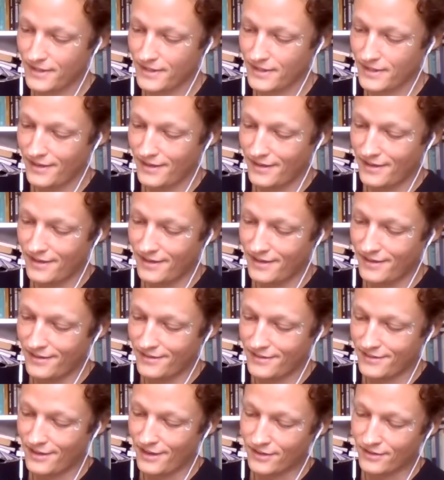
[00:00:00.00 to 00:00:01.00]
the art
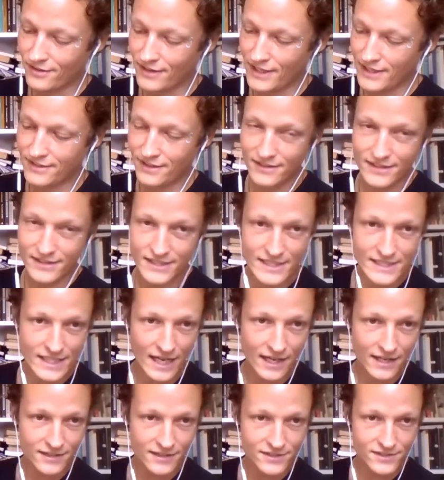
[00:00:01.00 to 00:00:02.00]
collector and these artists,
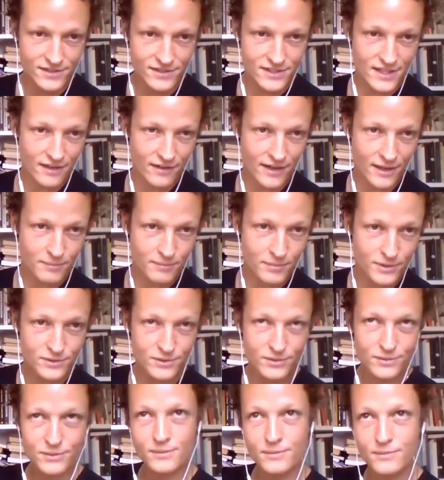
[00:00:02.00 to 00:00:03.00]
they're able to
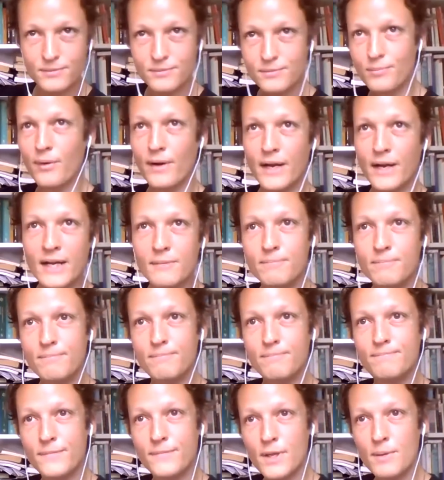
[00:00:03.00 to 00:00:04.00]
bring the
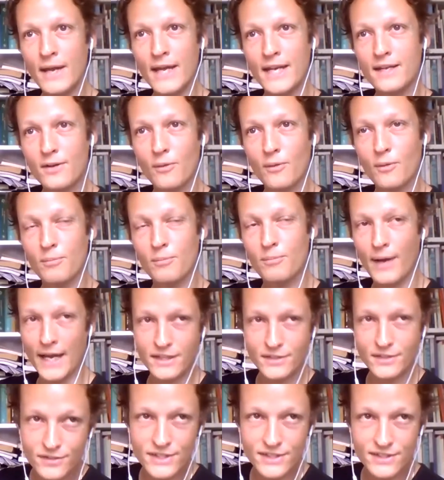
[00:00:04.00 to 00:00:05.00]
mating call back to the
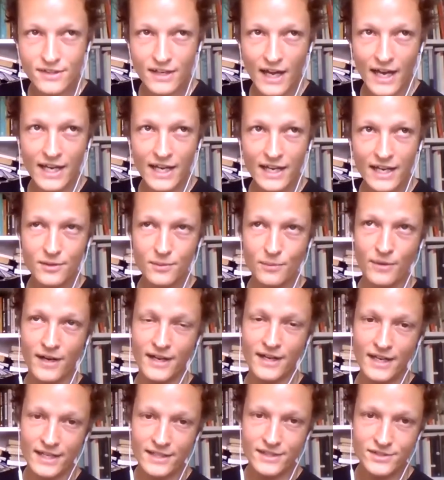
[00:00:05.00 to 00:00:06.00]
physical island, where it
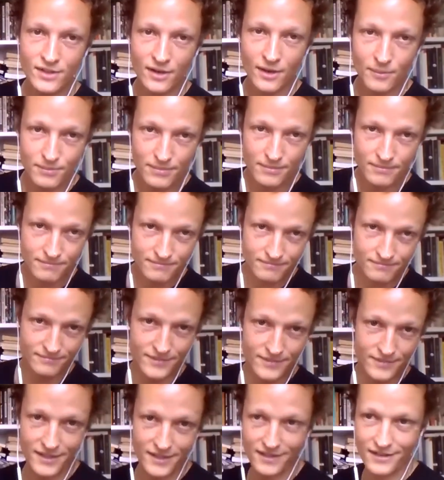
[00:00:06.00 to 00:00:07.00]
ends up
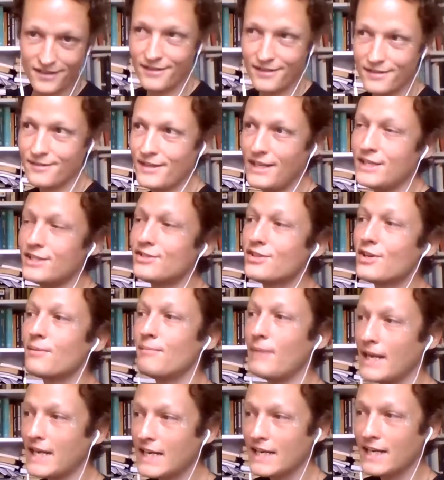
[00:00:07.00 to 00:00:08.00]

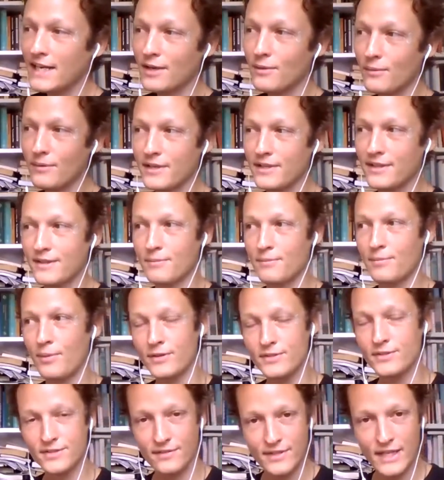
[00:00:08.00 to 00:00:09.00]
intermingling with the
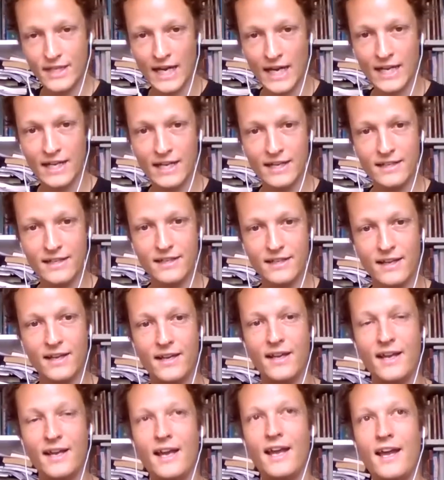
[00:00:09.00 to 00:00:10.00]
birds of the island.
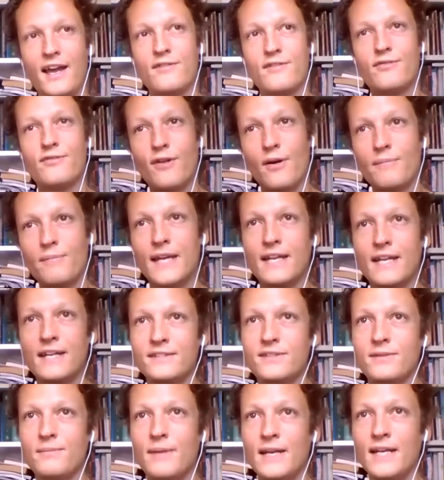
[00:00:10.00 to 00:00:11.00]
And from that
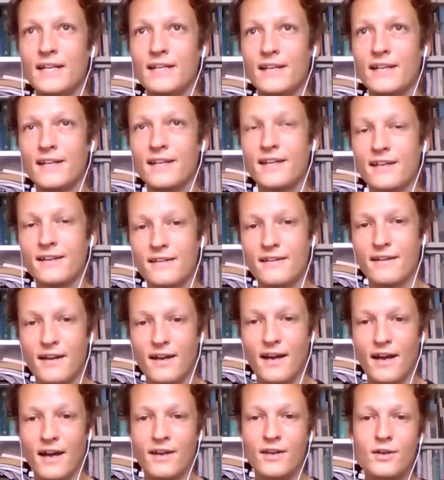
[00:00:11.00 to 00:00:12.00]
intermingling,
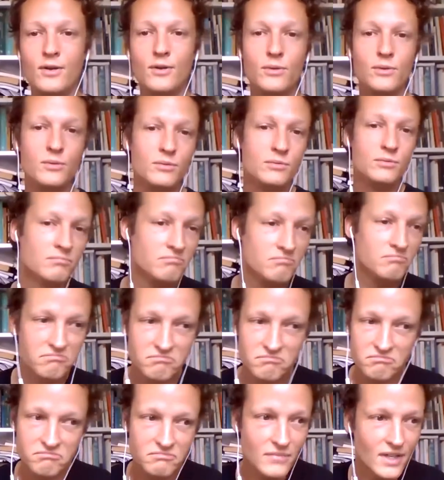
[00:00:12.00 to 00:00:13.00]
a new
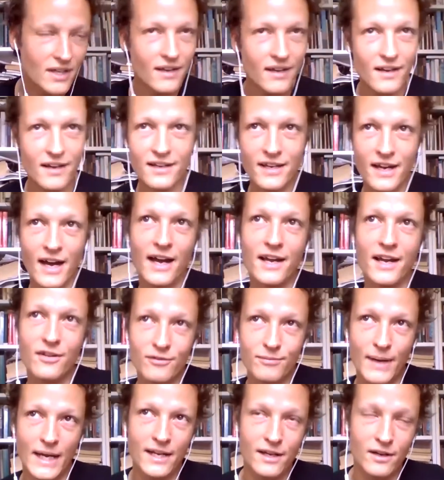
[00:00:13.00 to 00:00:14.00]
kind of
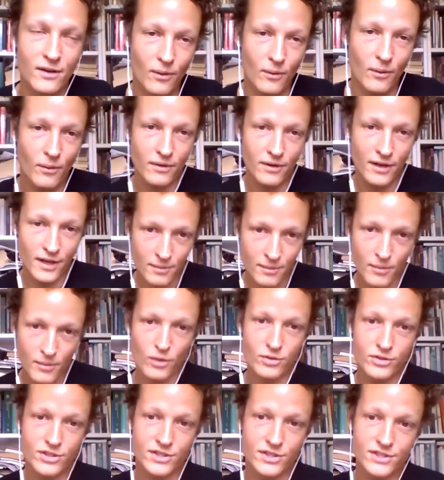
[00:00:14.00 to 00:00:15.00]
mating call
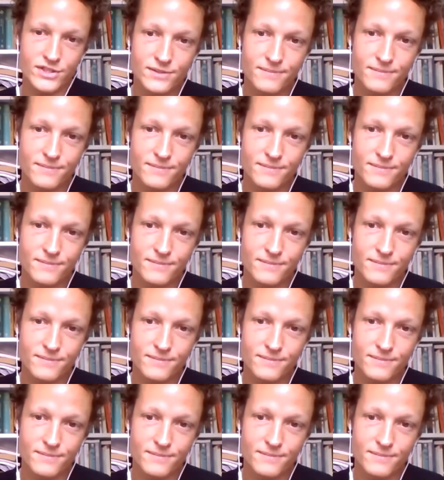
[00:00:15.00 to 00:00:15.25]
emerges.